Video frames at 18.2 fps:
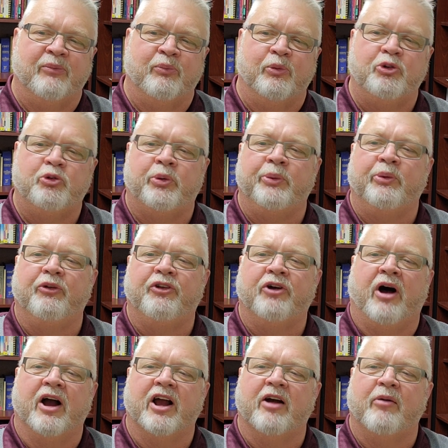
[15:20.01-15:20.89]
which we will
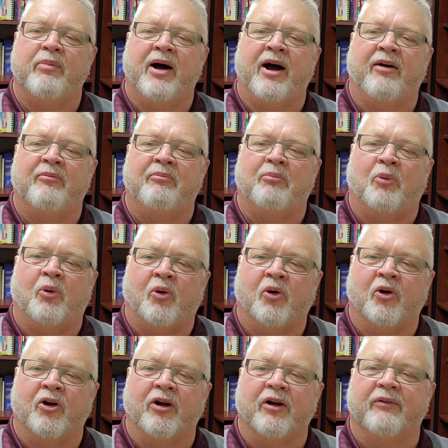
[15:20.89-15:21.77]
talk about
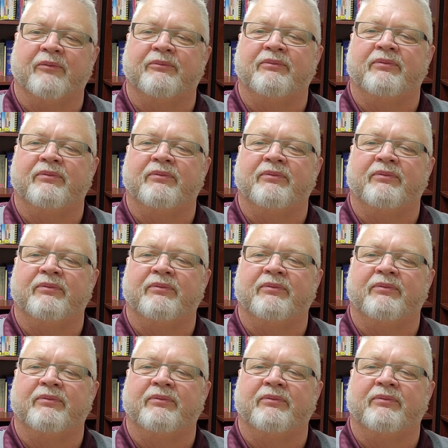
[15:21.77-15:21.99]
more